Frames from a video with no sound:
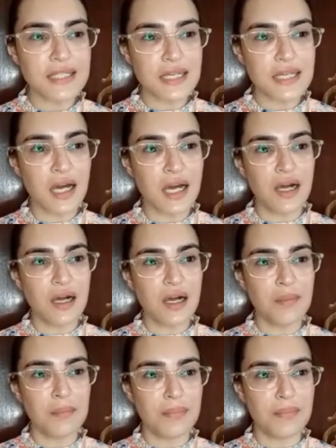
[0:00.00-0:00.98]

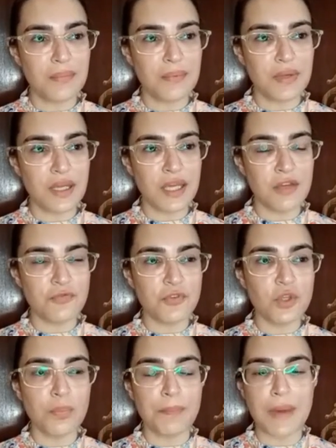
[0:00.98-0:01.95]
that
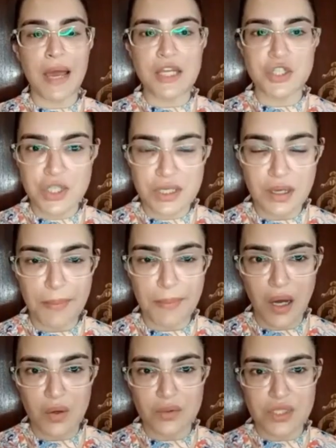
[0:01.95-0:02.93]
if you're passionate
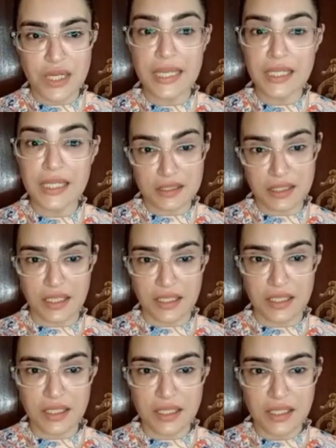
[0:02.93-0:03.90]
about
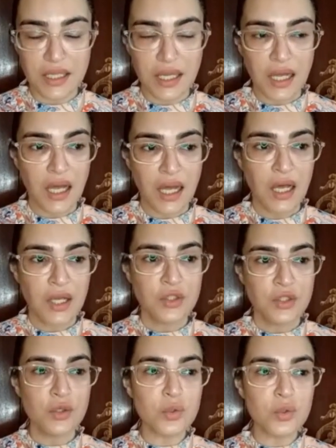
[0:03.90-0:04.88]
anything,
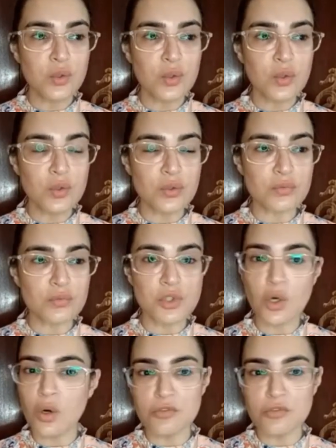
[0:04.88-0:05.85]
you
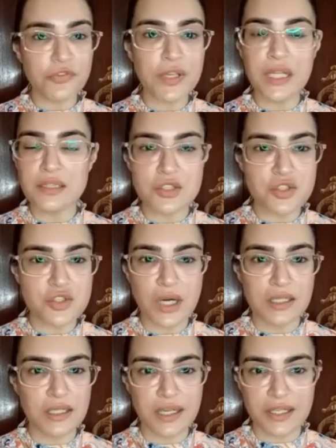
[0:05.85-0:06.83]
don't feel the
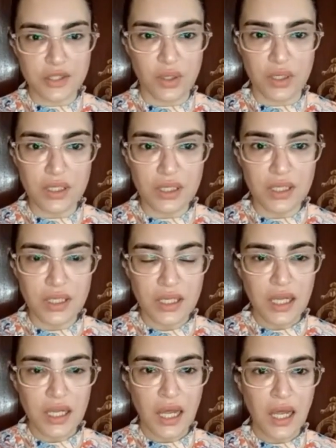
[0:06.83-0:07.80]
struggle at all
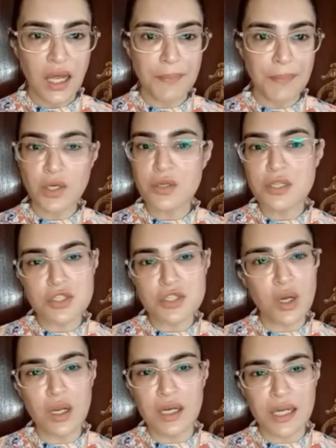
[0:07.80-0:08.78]
because it's
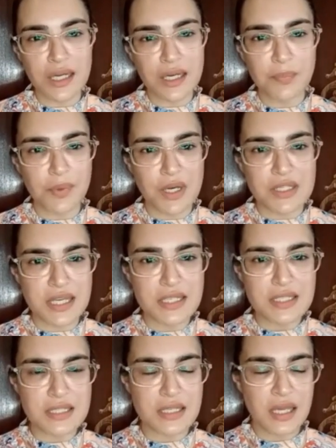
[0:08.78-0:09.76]
all a learning
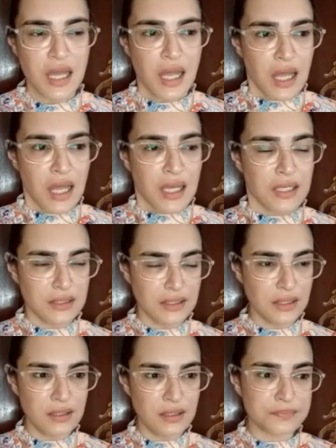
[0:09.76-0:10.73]
process.
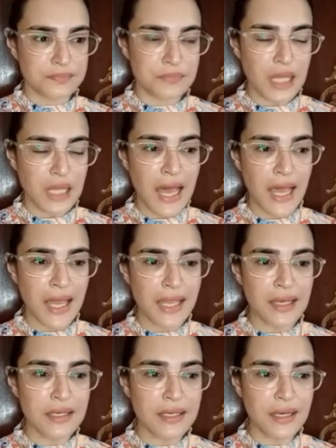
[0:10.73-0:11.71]
And
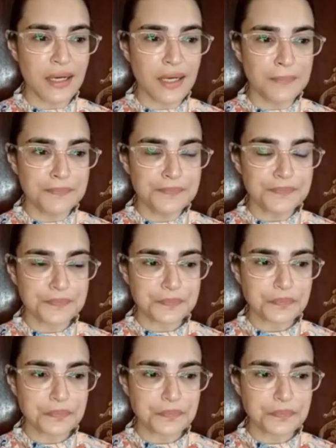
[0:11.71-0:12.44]
I